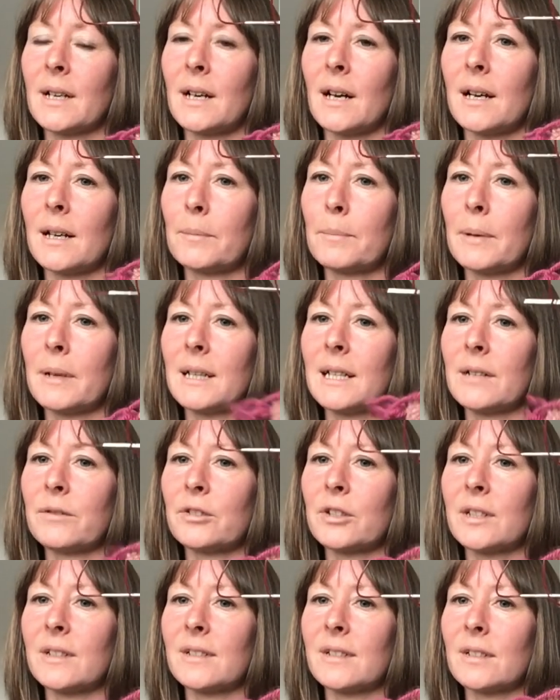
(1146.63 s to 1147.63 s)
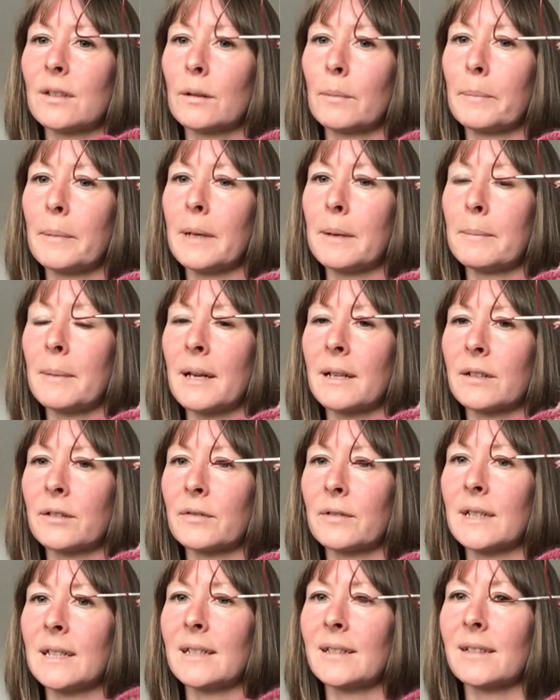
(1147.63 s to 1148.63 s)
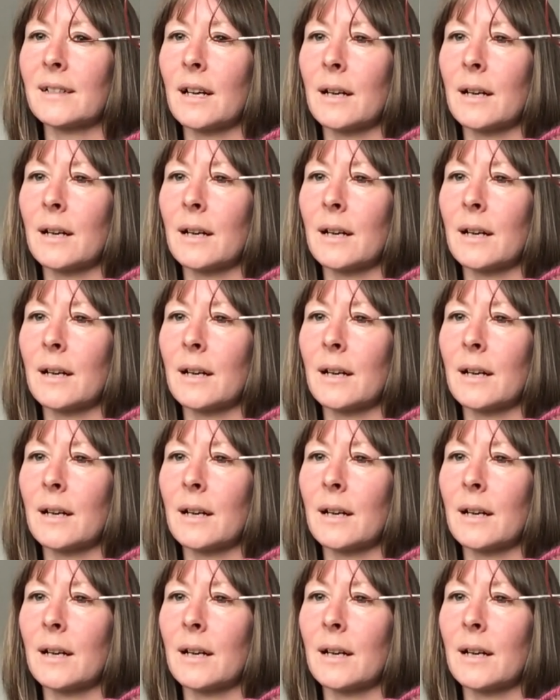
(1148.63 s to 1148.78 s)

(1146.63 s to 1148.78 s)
I believe she's still Bee Mandarines.